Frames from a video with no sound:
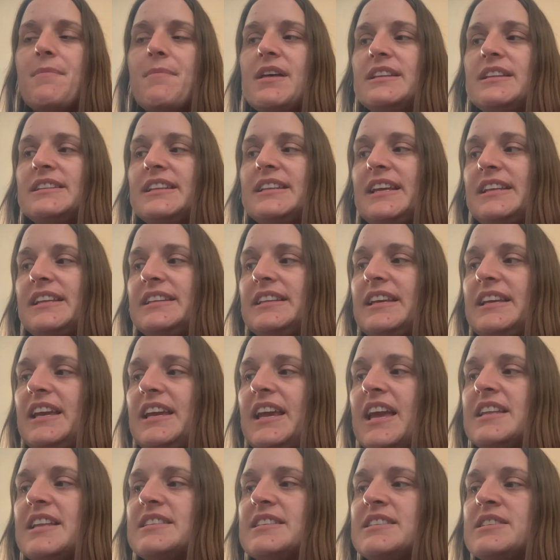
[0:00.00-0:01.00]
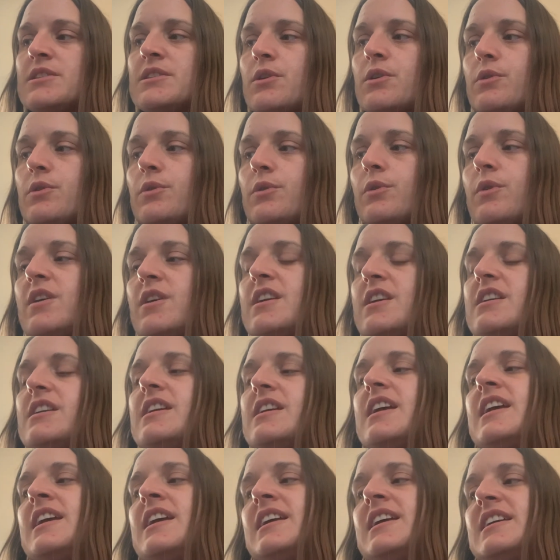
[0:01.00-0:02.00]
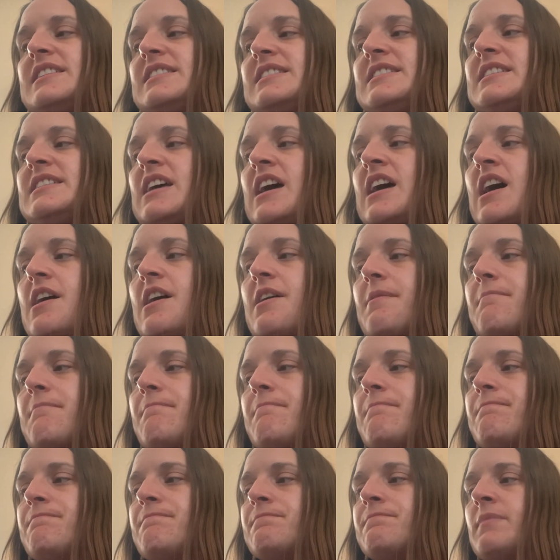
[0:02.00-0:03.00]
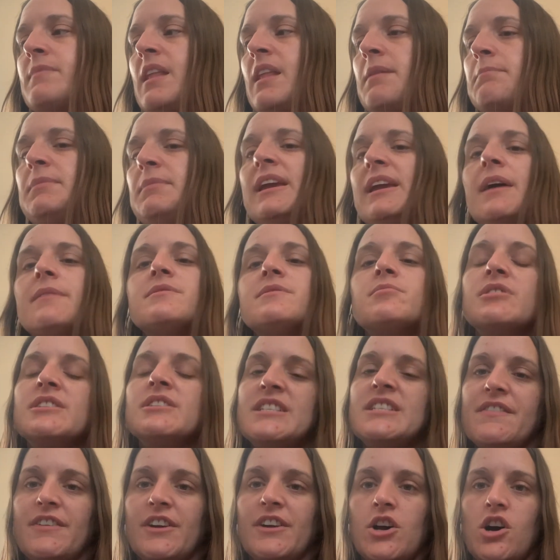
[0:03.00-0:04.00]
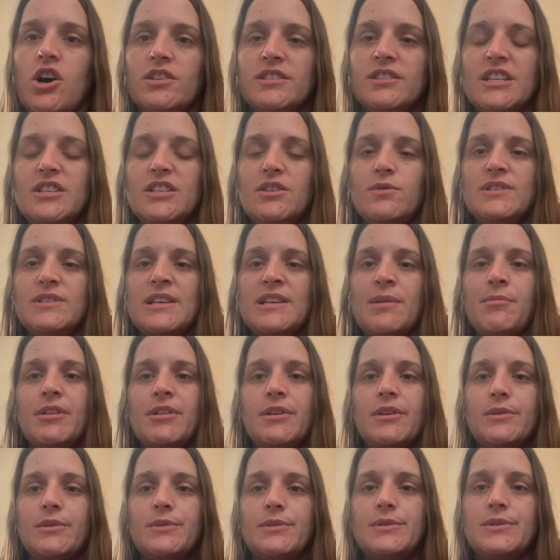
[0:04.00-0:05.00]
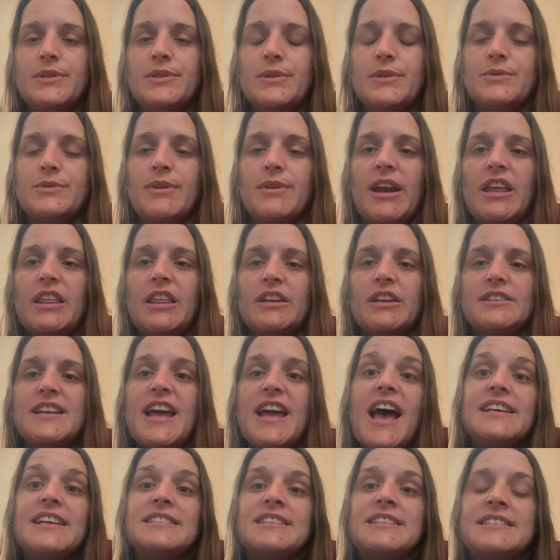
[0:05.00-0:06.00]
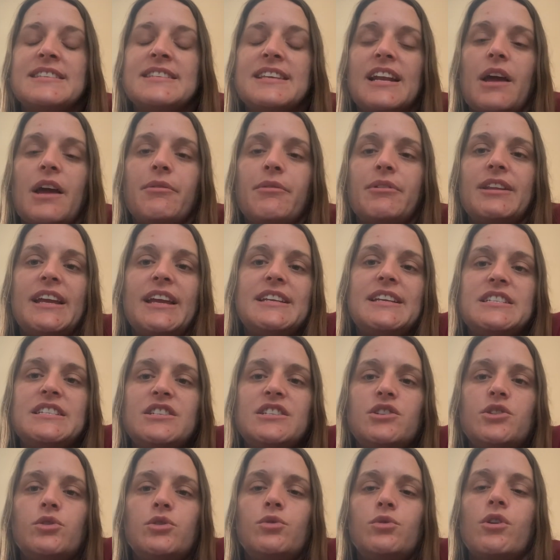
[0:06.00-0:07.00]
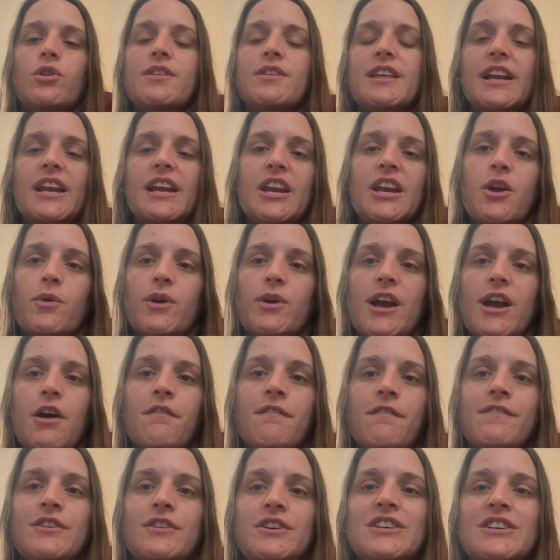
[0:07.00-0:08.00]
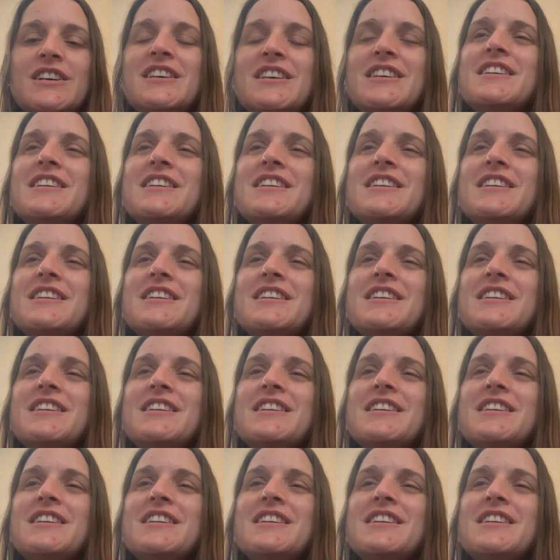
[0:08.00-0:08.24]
lately, and so it becomes more difficult to do some of those regular tasks that I would like to do or that I know are helpful.